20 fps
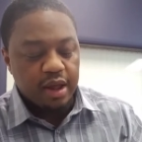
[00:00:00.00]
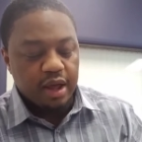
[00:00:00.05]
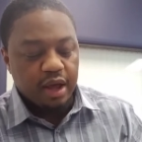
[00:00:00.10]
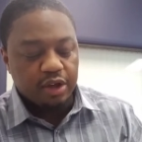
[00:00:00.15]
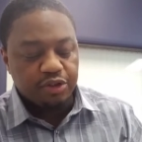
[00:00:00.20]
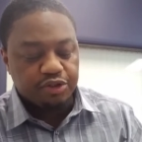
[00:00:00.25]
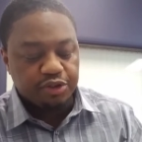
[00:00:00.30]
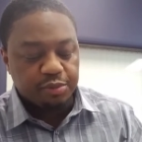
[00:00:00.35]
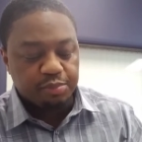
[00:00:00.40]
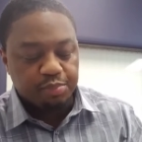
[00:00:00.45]

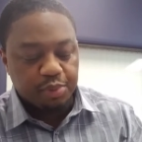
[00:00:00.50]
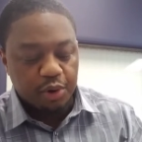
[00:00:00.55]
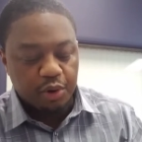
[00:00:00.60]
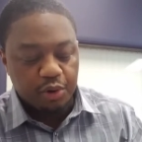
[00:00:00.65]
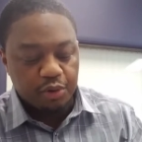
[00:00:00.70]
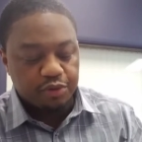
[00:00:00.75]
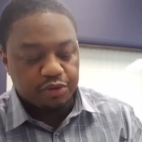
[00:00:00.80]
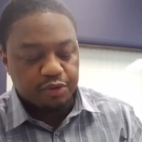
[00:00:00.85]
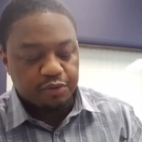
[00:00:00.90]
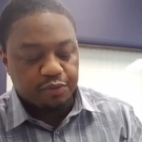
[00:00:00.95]
and to
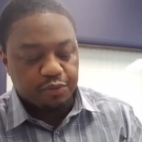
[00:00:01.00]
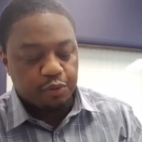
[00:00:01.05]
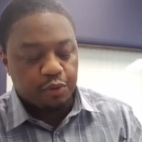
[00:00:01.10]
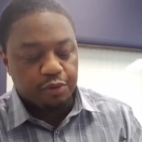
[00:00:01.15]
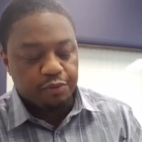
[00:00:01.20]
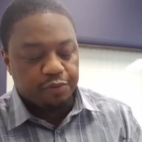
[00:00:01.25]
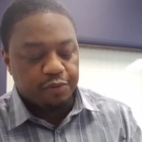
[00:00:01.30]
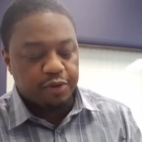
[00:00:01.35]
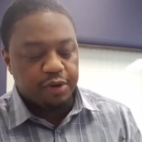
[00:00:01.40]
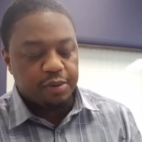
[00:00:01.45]
birds and
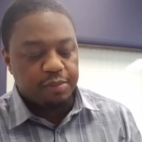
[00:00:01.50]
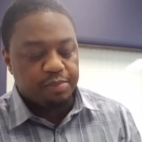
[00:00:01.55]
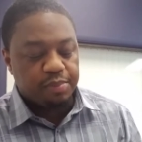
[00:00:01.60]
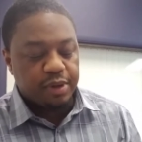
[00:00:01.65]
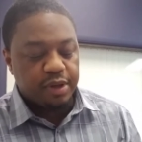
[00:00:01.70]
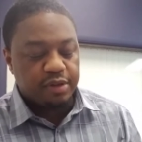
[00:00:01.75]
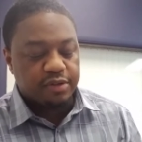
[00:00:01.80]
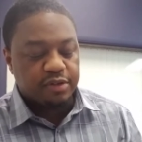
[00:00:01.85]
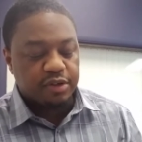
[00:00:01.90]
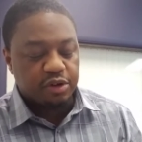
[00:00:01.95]
four footed
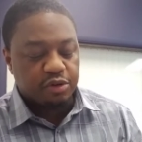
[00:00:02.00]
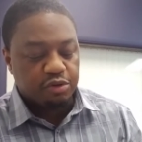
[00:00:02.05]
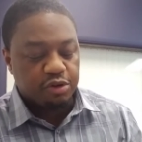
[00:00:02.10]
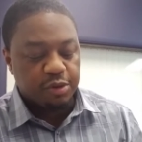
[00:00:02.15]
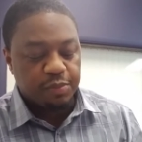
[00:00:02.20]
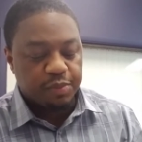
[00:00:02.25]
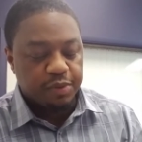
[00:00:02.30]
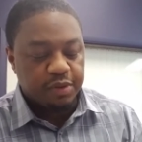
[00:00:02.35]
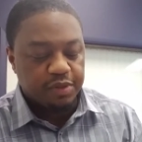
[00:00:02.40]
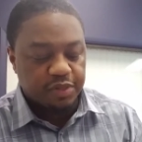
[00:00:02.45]
beasts and
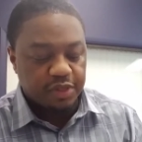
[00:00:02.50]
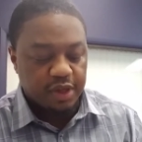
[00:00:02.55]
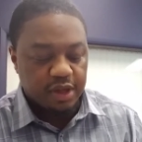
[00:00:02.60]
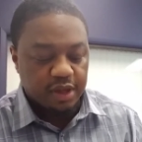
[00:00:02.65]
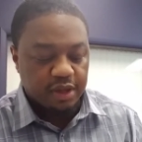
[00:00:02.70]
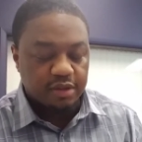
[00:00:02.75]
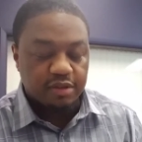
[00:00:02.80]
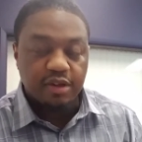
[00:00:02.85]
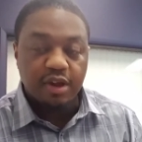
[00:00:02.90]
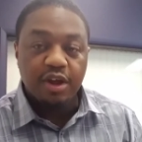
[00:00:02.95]
creeping
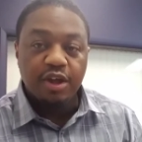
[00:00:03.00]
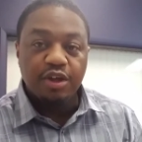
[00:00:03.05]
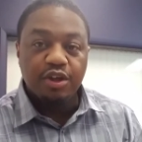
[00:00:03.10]
things.